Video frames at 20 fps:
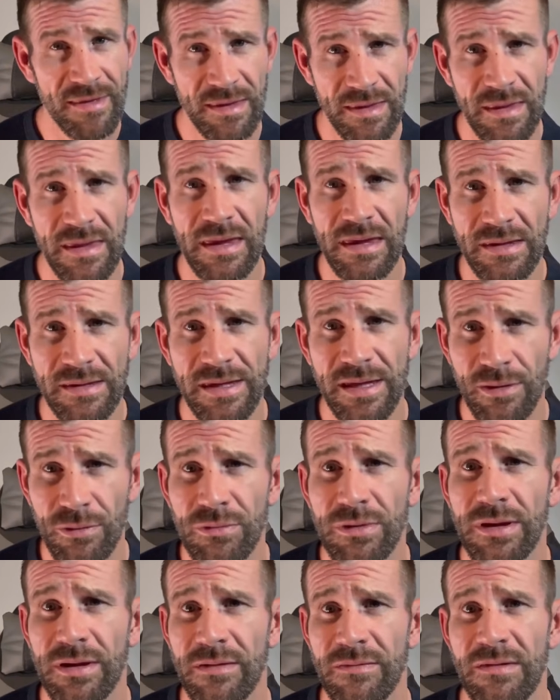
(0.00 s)
indeed
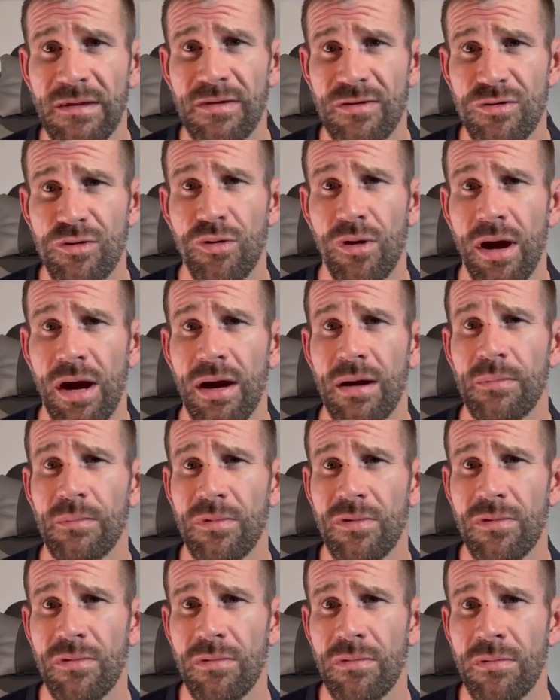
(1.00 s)
guilty of these
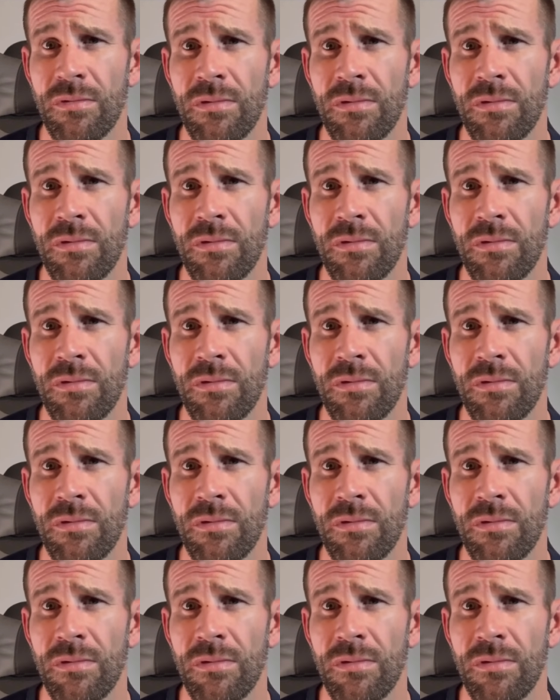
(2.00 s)
crimes.